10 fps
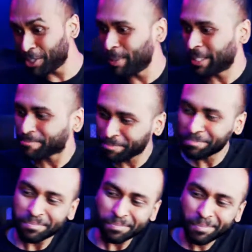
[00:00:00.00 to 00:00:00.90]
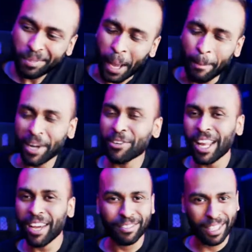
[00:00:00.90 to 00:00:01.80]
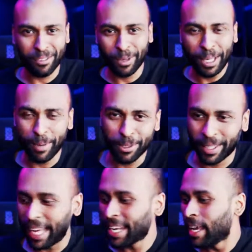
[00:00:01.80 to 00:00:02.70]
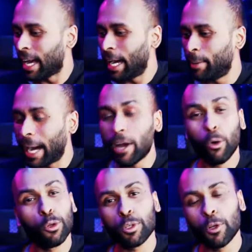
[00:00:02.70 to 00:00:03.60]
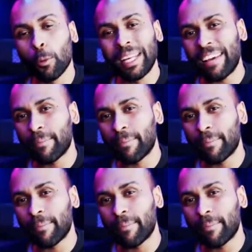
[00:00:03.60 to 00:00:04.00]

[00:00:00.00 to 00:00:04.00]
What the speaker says: me, battery life, it really depends on that. I also normally have my